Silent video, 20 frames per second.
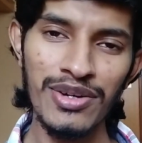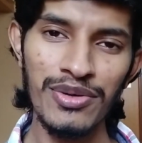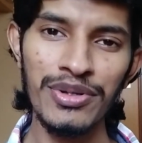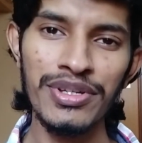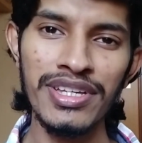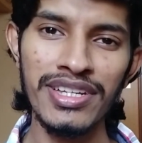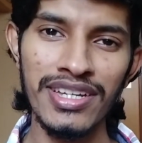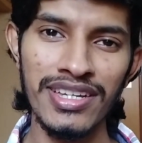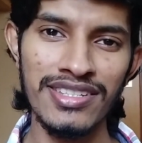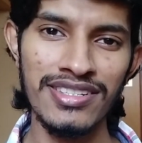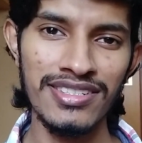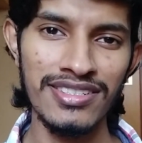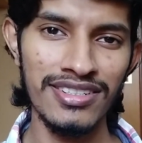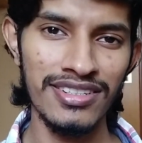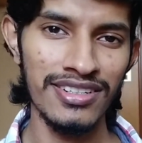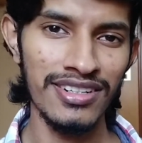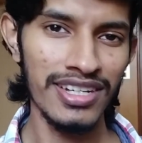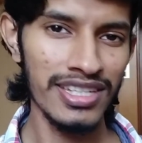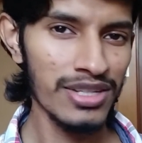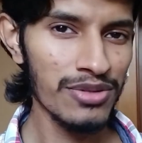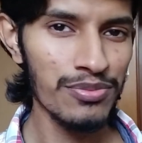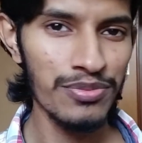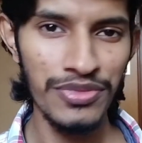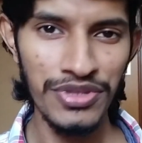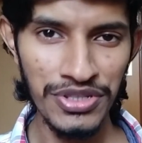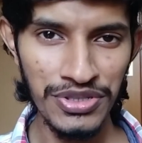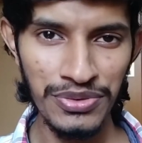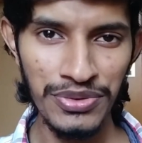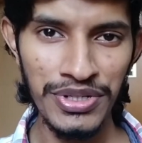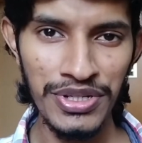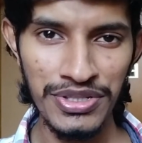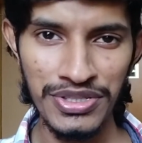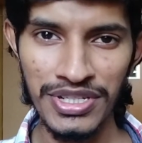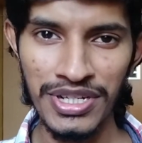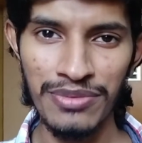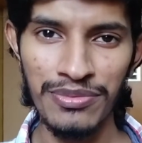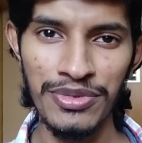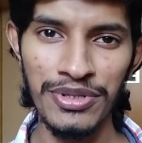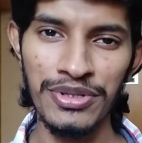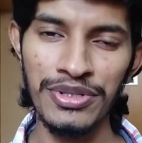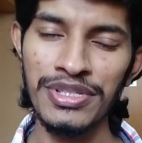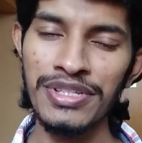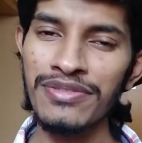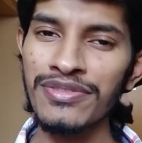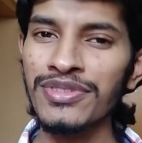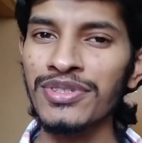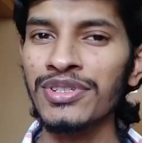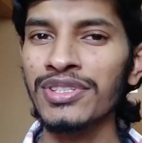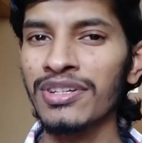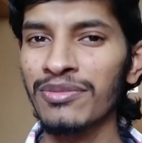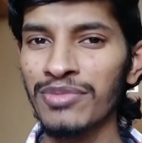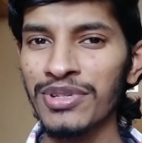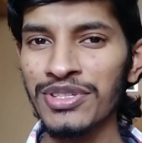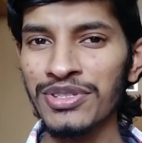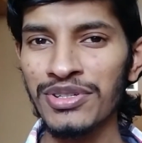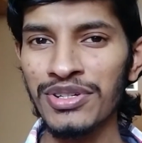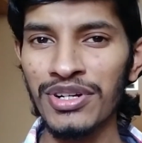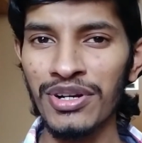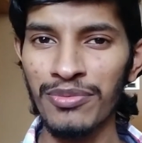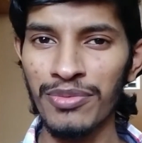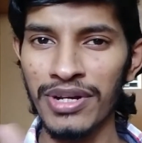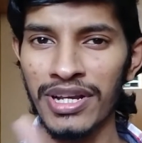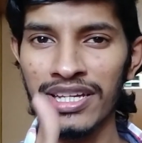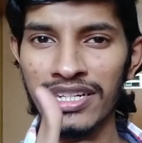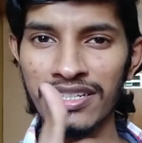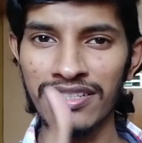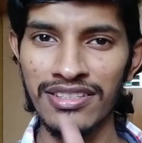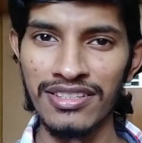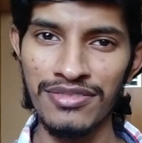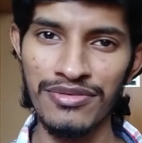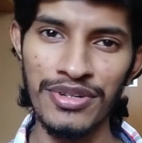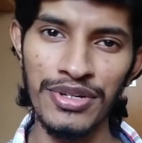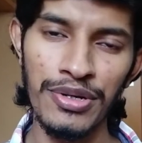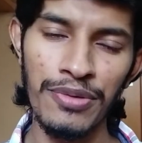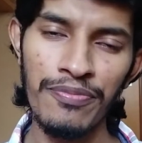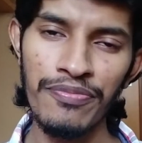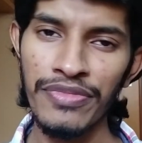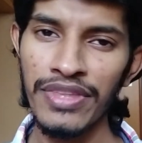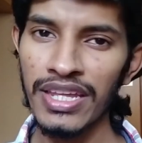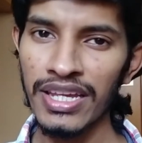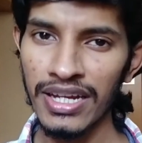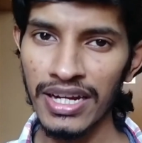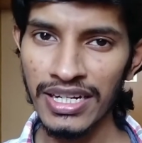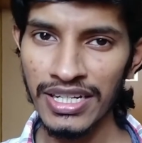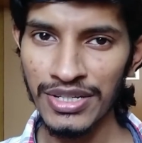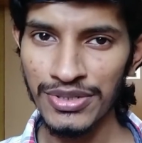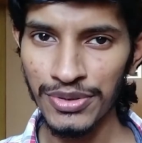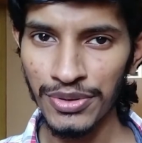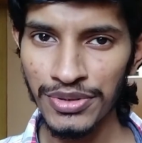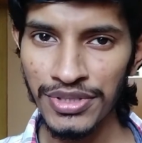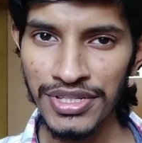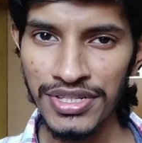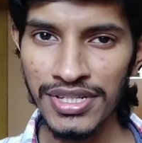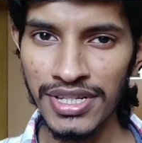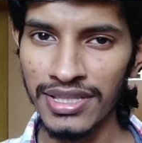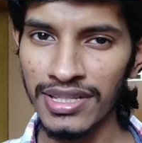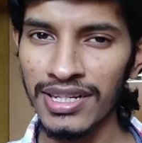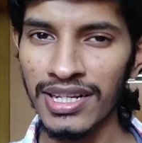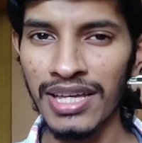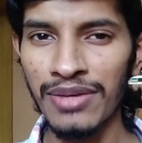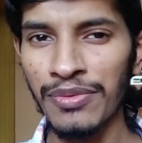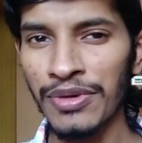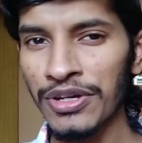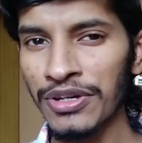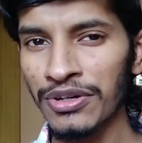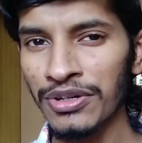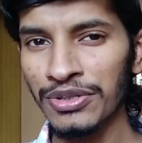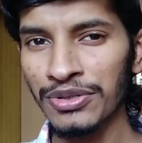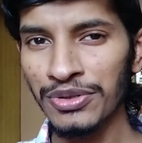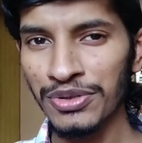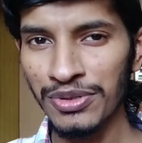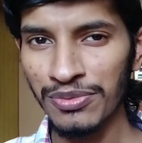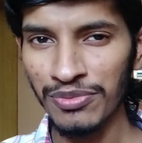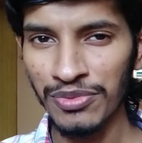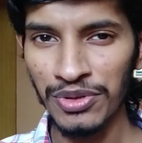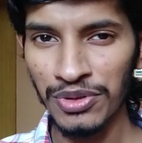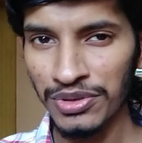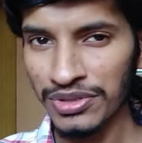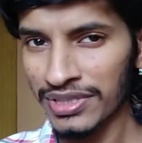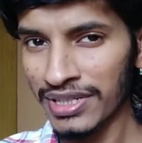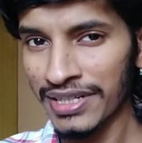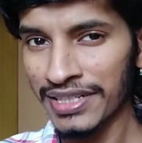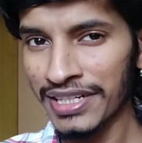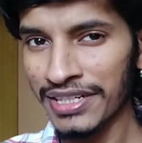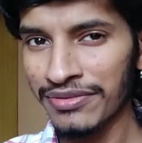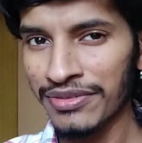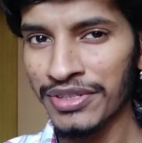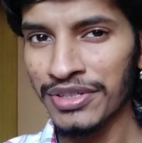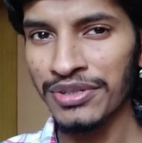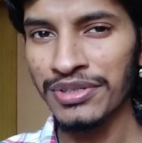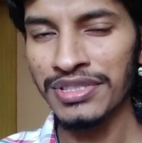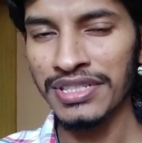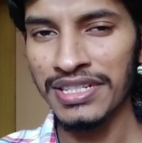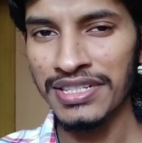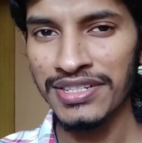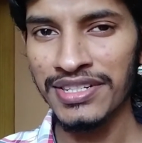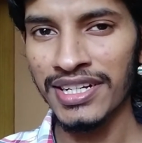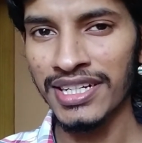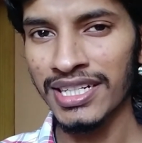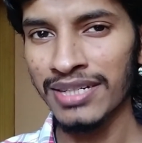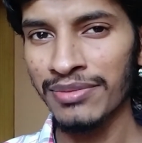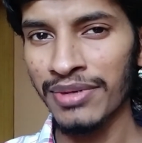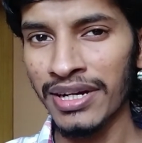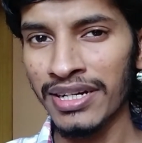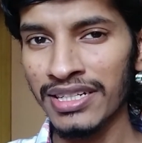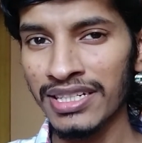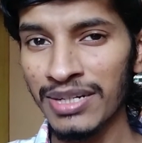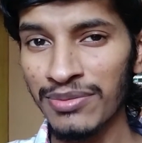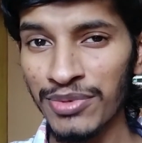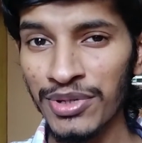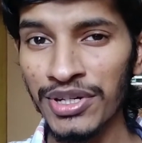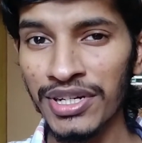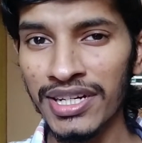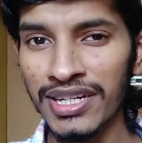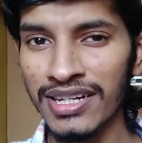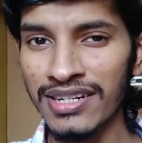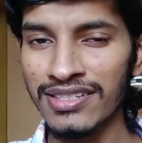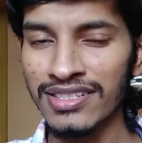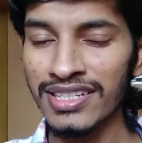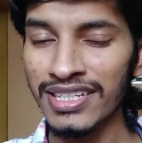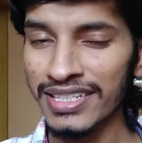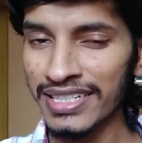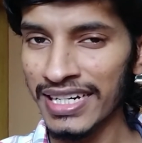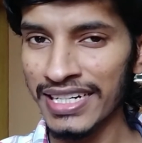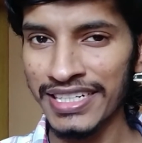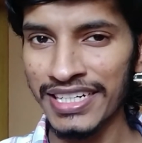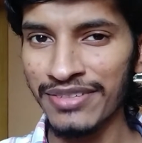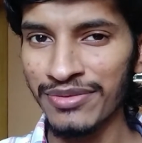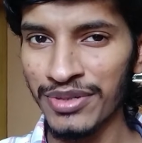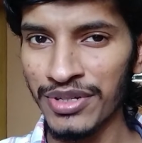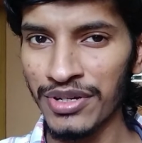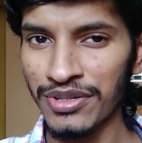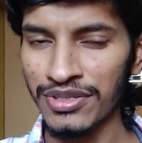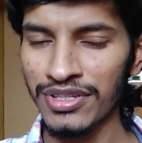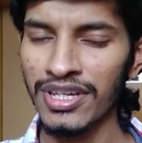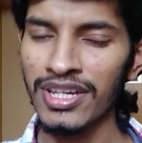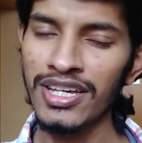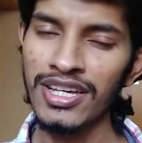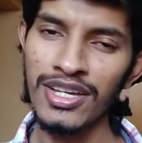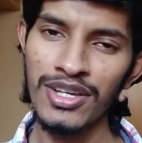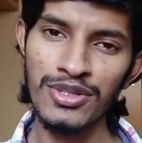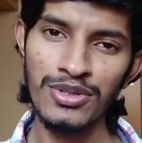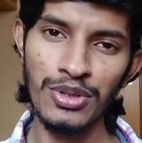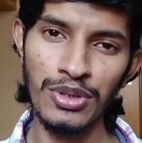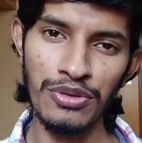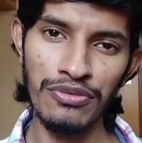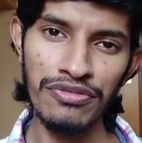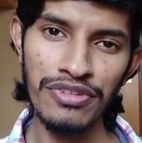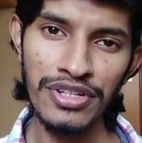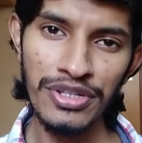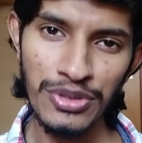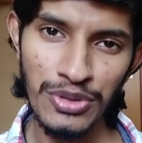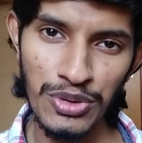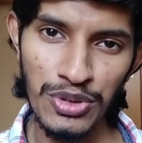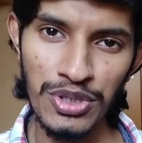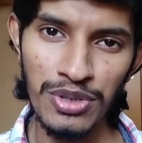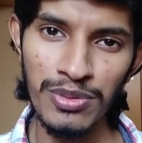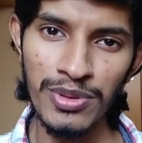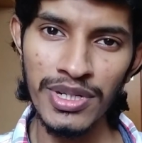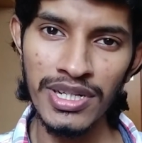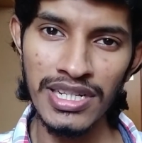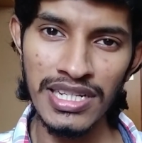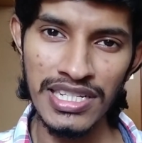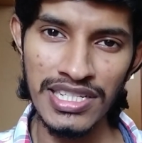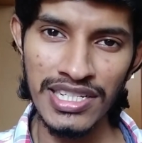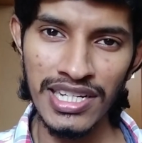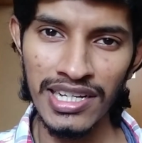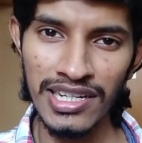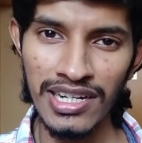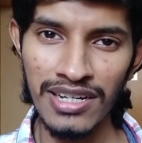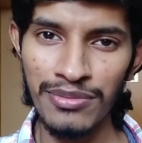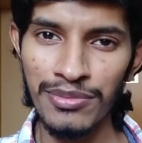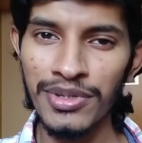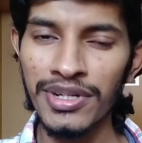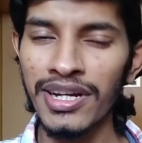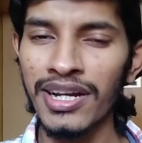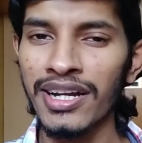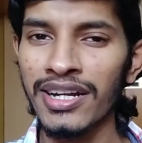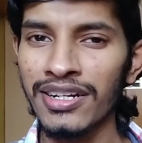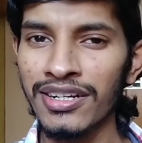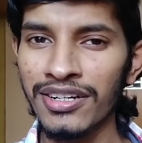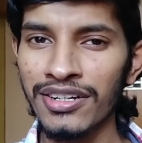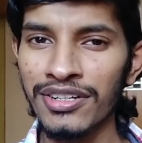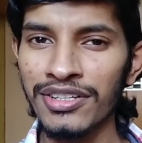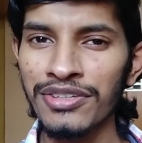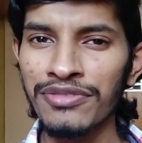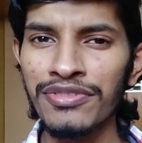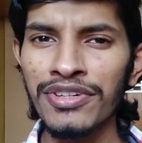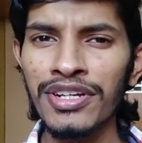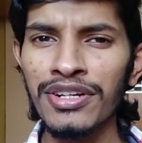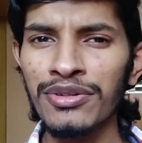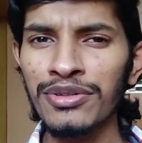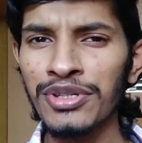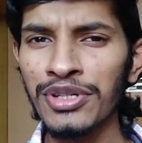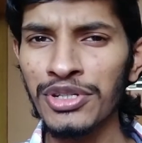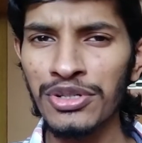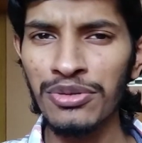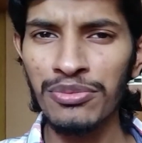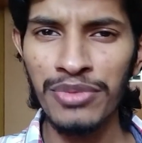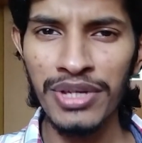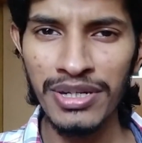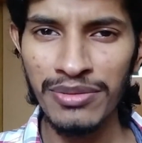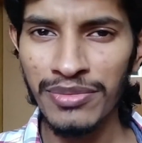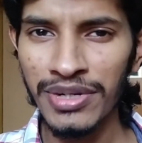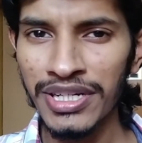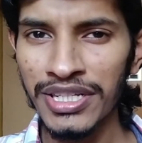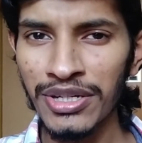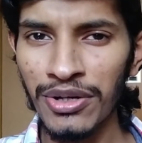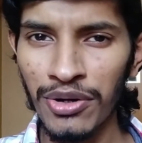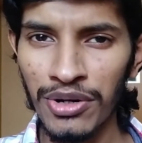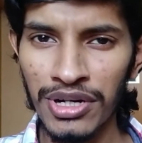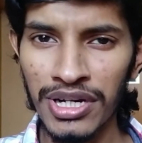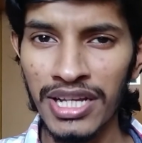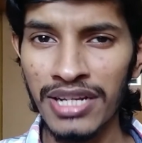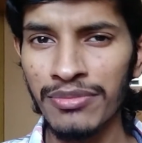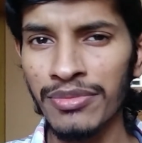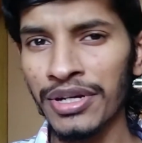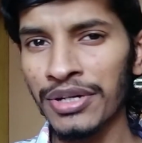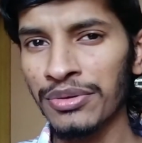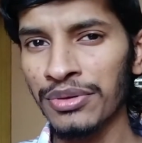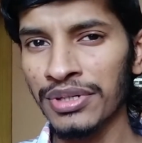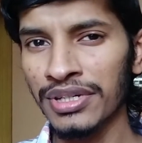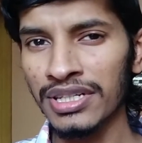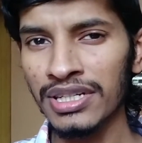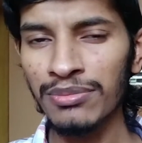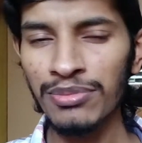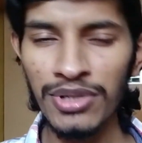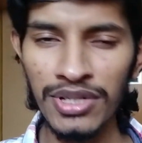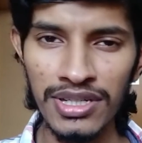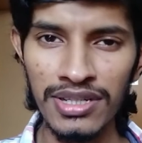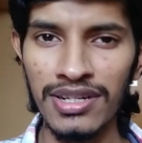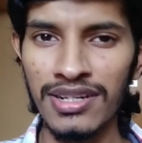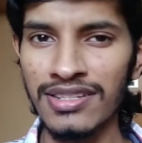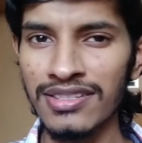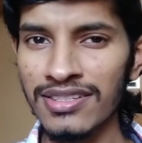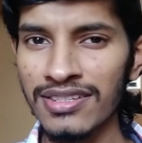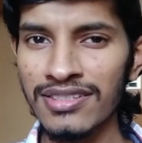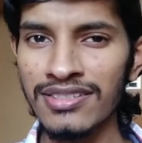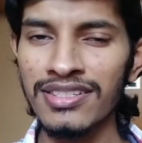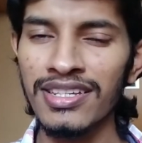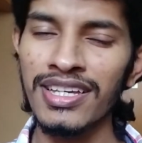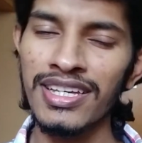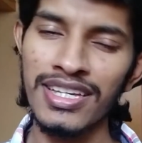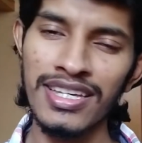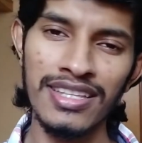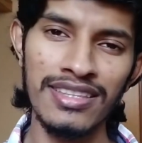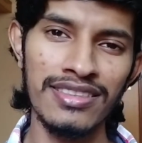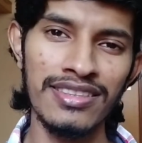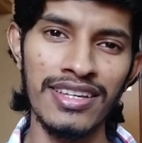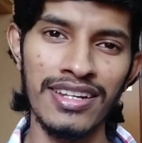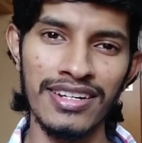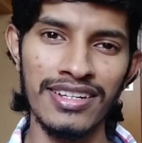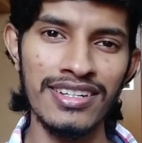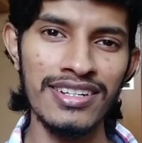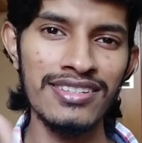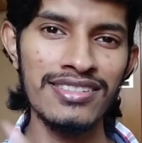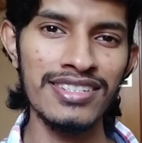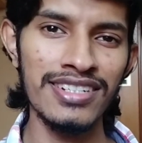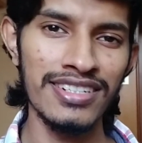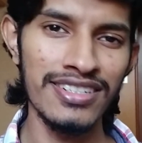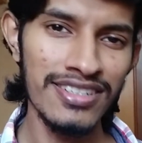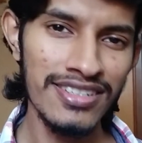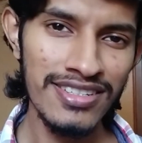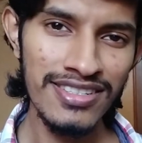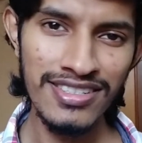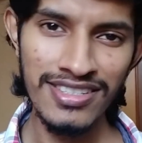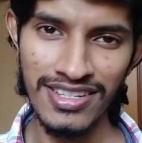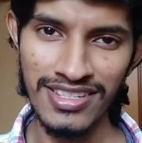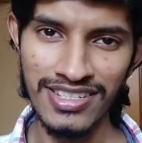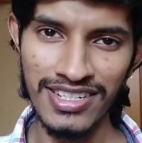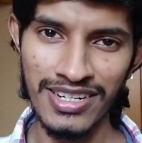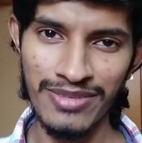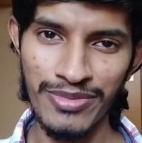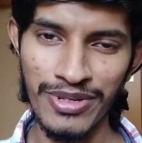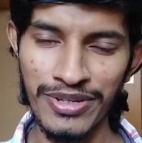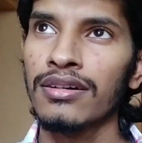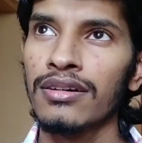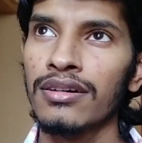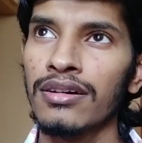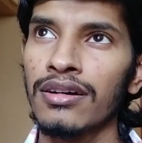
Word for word: Okay guys, uh, I hope this video has helped you. If so, then please do drop a like on this video. And guys, on this channel, I make all YouTube growth related videos, Instagram and cryptocurrency related videos. So if you're a YouTuber, Instagrammer and uh, if you're looking to make money online by doing cryptocurrencies, then consider subscribing.